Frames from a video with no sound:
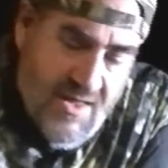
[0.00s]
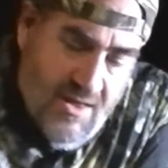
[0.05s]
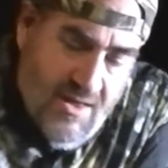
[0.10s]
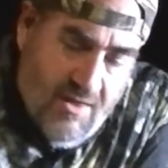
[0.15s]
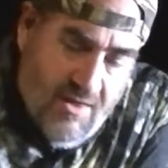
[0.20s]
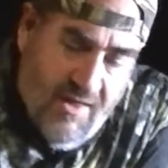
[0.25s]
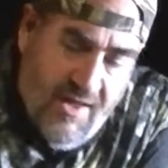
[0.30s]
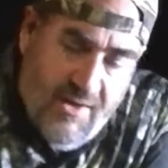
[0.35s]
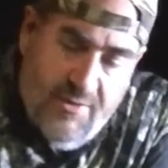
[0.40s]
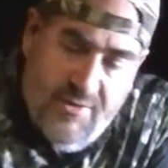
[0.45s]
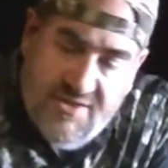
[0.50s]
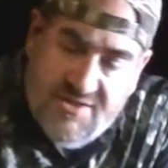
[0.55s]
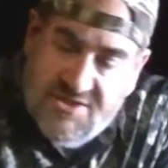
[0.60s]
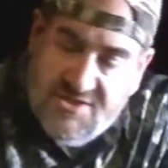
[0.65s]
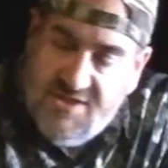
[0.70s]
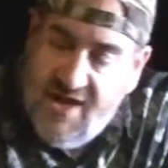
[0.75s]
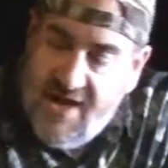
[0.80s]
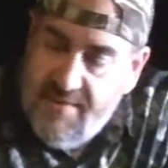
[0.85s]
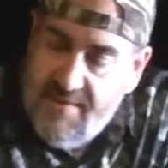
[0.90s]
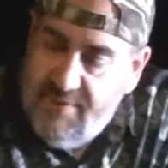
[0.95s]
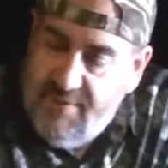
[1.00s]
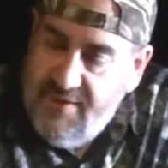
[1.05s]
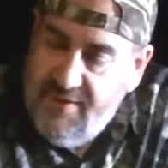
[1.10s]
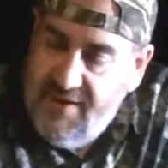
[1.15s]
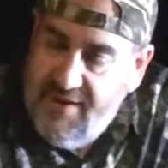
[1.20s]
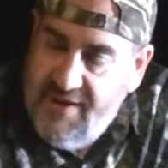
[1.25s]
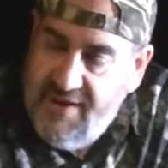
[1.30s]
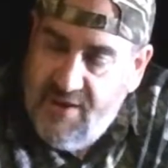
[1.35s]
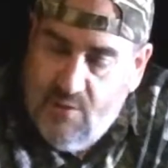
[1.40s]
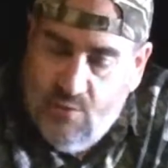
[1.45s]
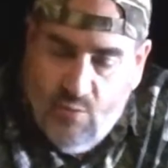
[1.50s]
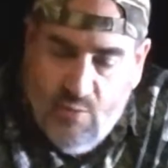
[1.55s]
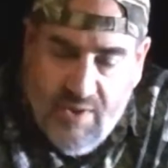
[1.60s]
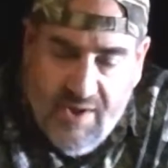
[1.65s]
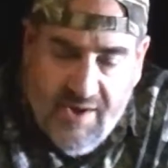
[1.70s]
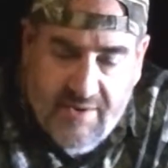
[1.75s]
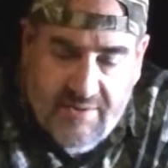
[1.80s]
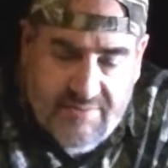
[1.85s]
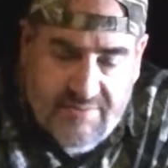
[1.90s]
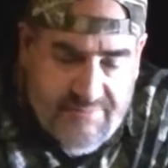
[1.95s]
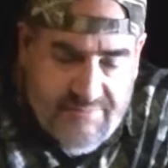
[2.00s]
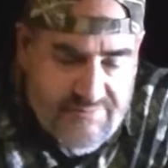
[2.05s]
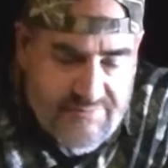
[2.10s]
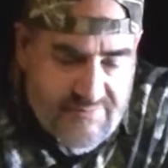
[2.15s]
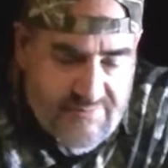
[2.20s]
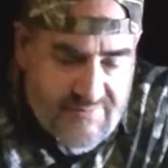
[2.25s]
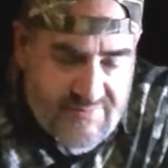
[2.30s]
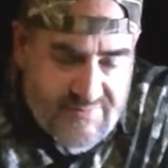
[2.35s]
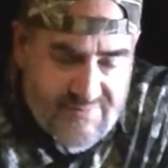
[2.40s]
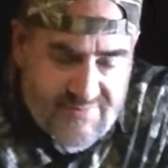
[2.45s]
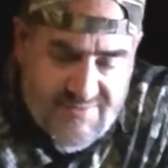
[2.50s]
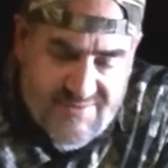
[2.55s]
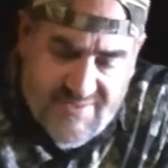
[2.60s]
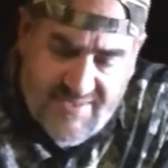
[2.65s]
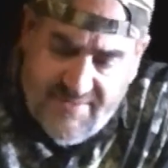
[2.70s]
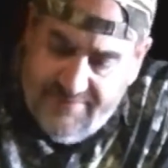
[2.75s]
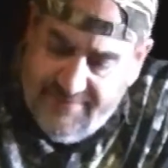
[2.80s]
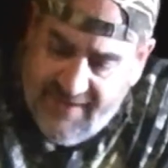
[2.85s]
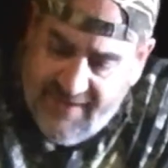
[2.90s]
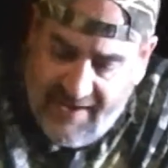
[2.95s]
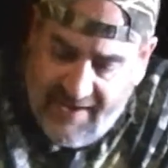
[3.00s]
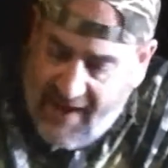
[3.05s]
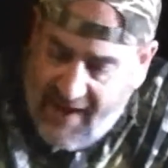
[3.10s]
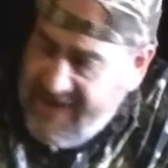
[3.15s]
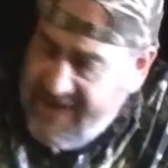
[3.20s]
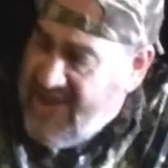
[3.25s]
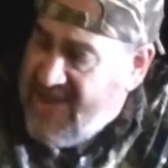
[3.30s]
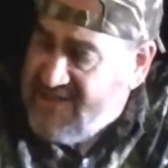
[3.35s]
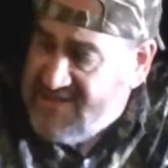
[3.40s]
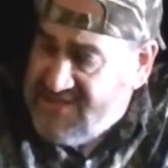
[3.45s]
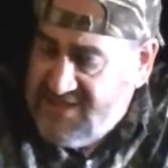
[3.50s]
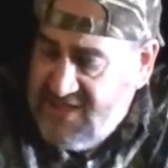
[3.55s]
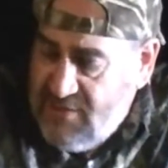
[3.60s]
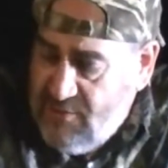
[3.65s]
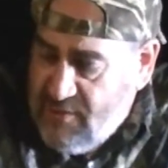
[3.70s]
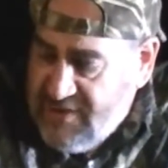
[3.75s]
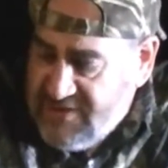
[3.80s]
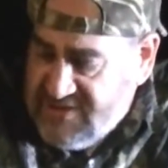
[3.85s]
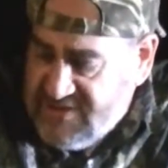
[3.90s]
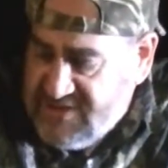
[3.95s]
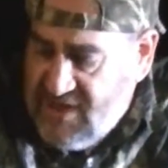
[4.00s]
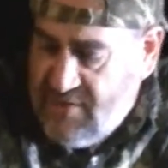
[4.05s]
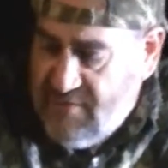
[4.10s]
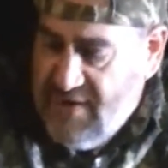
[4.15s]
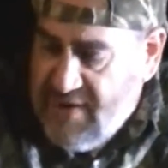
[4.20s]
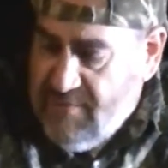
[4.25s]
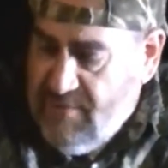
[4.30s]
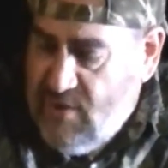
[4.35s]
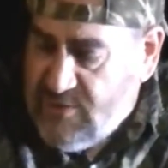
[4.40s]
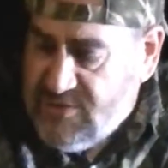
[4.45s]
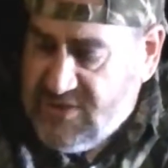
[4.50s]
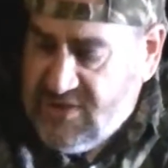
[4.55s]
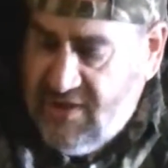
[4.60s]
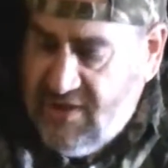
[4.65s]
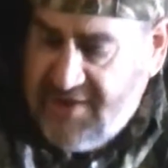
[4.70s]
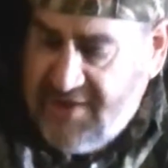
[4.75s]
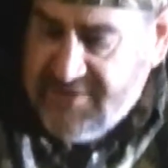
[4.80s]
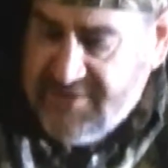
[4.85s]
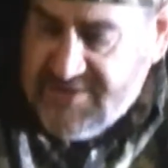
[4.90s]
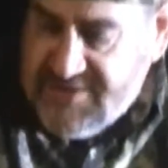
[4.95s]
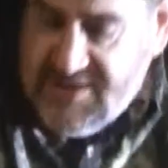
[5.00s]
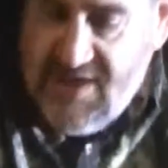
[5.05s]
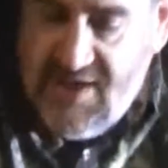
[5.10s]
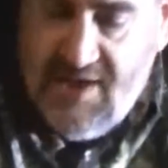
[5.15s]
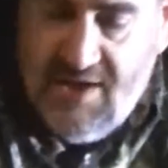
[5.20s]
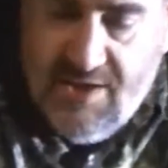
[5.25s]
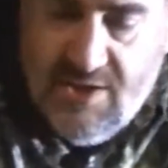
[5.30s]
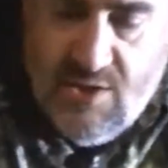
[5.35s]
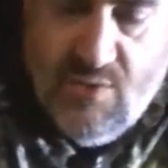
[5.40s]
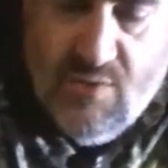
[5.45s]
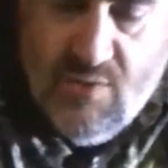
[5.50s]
like this type where I can't see where it's going. Most lighters, you